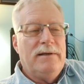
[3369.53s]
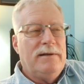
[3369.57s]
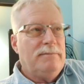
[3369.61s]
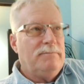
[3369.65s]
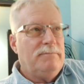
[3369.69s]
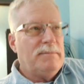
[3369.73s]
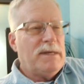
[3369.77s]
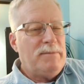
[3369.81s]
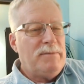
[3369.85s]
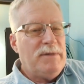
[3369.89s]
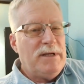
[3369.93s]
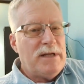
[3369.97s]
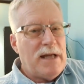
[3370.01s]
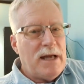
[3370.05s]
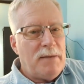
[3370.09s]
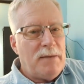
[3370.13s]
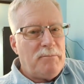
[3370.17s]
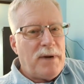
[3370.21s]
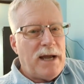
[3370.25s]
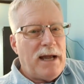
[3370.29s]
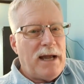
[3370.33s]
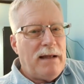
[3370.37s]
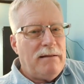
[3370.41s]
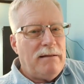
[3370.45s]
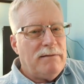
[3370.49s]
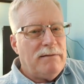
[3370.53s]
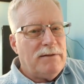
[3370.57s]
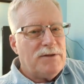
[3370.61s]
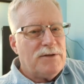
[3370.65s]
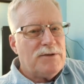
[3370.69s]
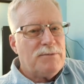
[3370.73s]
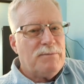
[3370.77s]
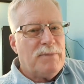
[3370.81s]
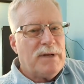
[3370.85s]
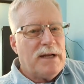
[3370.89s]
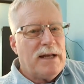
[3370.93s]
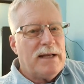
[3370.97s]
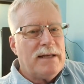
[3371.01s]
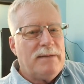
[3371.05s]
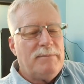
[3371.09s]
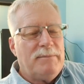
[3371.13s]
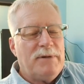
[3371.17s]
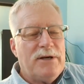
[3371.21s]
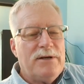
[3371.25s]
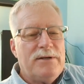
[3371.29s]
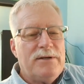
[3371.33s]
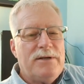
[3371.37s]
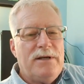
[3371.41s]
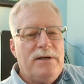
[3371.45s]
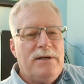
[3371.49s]
Maybe not pilotless, but I
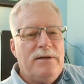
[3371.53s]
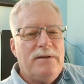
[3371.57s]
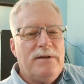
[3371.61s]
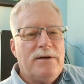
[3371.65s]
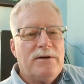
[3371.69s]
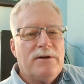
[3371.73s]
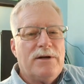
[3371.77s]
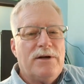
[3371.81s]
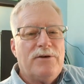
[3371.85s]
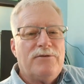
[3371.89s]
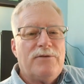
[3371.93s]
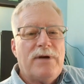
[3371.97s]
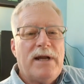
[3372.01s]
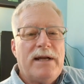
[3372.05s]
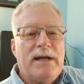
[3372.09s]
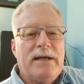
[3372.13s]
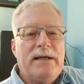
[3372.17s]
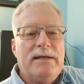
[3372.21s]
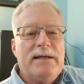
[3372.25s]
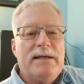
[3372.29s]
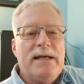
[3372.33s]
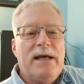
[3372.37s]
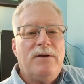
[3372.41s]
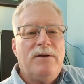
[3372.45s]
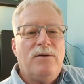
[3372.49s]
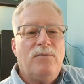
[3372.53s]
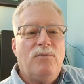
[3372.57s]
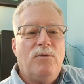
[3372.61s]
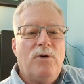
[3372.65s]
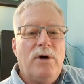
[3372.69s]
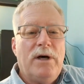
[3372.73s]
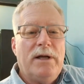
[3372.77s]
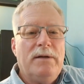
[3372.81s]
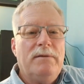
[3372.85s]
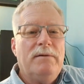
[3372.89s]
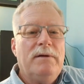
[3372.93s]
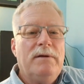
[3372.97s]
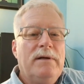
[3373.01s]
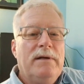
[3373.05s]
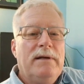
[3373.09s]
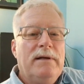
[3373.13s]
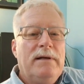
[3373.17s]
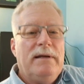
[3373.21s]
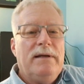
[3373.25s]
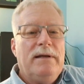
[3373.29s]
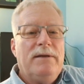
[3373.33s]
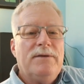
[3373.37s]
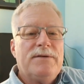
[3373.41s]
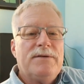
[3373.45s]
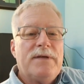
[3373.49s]
guarantee you they're going to try to get down to one
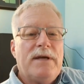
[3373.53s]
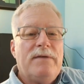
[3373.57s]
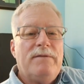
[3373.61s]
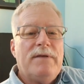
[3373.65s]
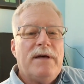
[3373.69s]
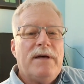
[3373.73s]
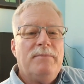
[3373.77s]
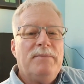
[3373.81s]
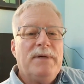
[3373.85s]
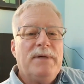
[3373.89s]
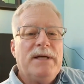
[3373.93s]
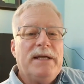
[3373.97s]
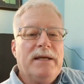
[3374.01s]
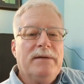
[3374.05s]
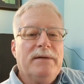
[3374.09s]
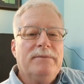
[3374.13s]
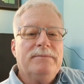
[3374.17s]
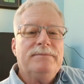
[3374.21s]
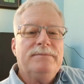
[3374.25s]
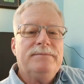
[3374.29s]
and save that money.